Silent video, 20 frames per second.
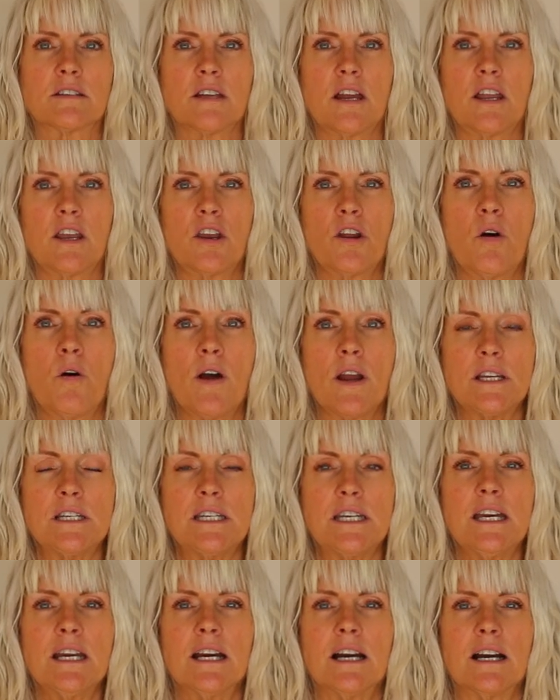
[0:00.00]
I had no
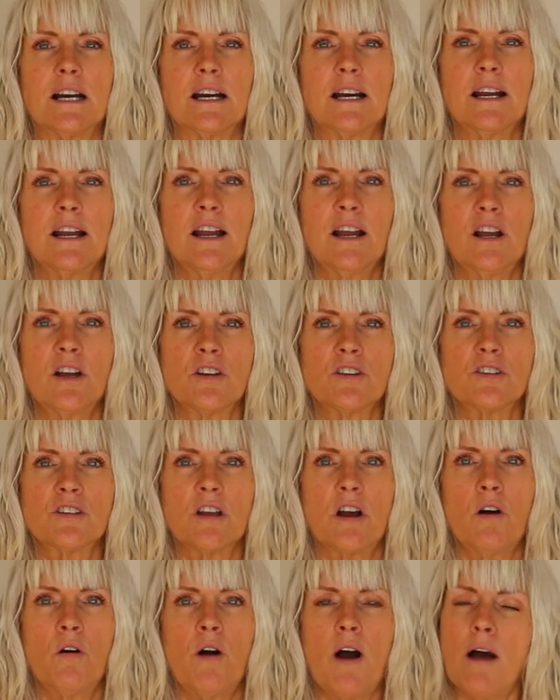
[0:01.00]
idea.
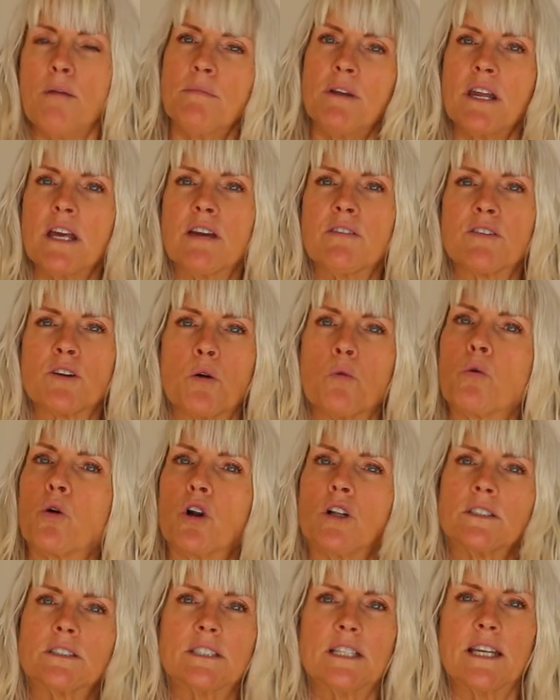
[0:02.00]
So I'm gonna give it a
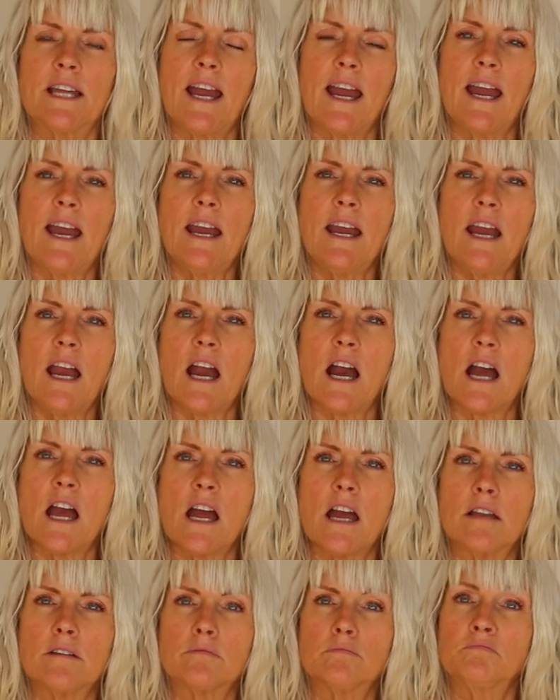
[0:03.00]
whirl today.
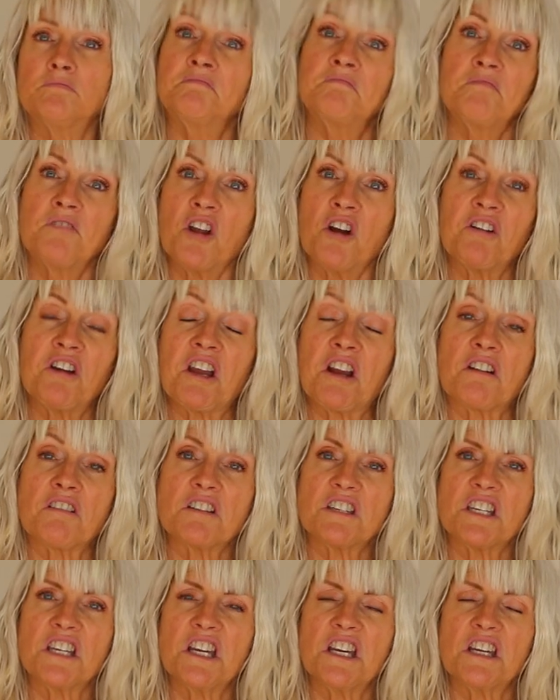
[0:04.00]
Um, no
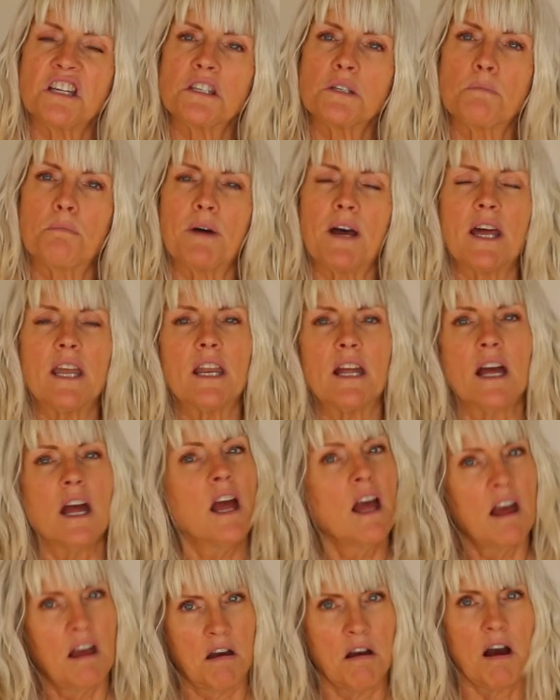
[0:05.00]
guarantees, but
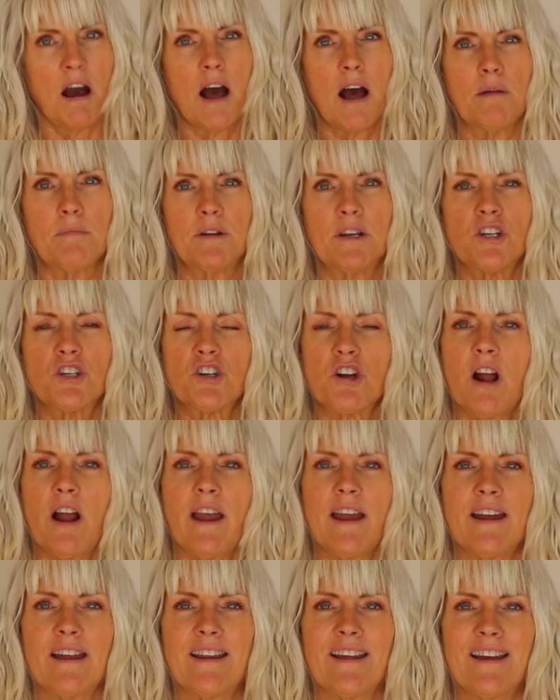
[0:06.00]
I'm gonna
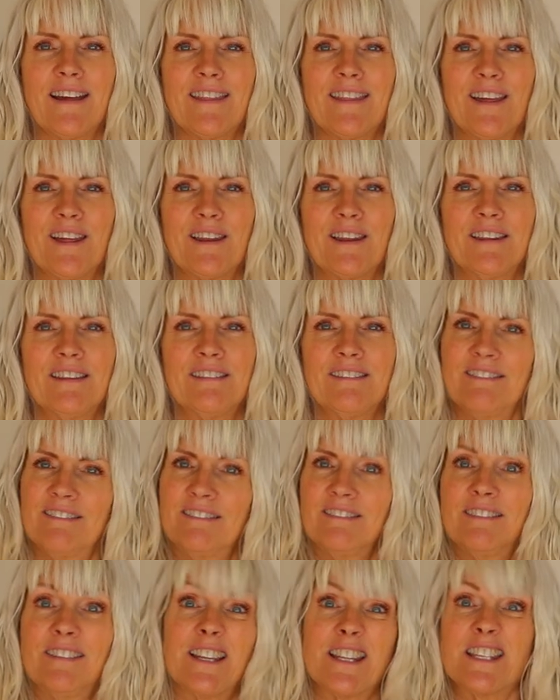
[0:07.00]
try it and then
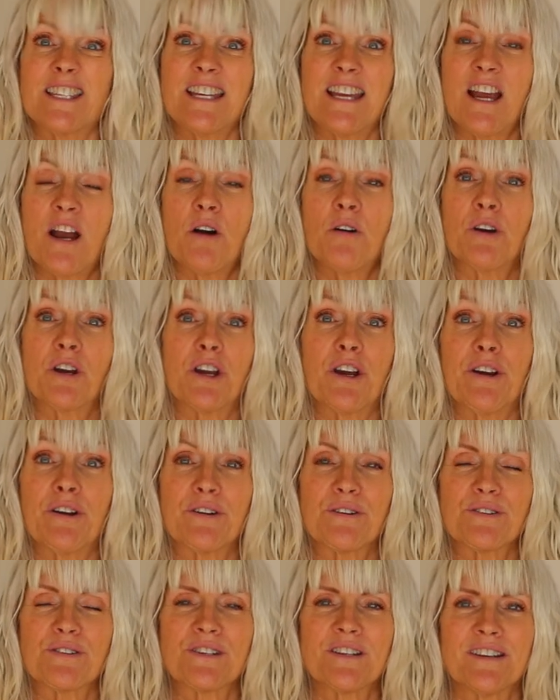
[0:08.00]
let's see how it
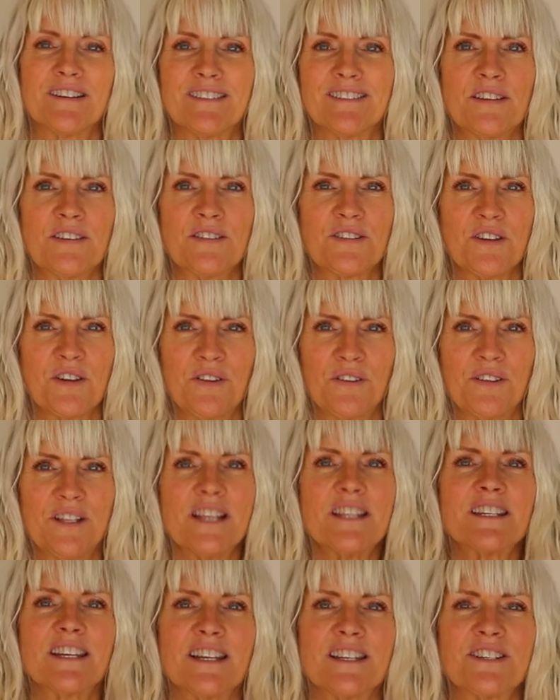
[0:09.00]
goes. So
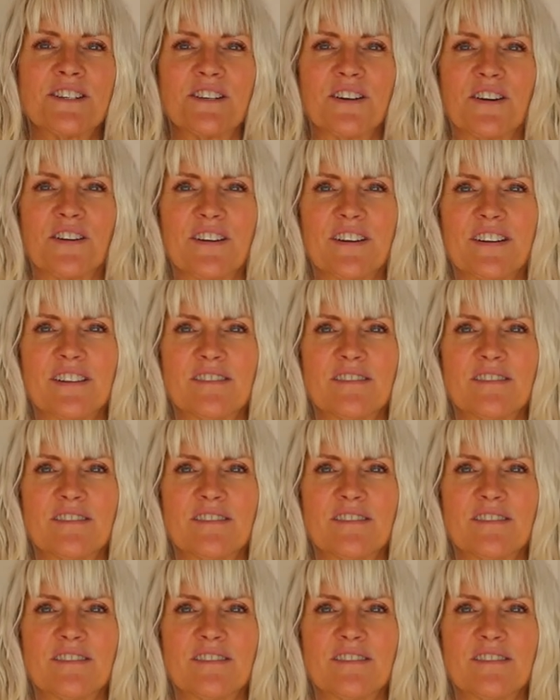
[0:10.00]
let's get started.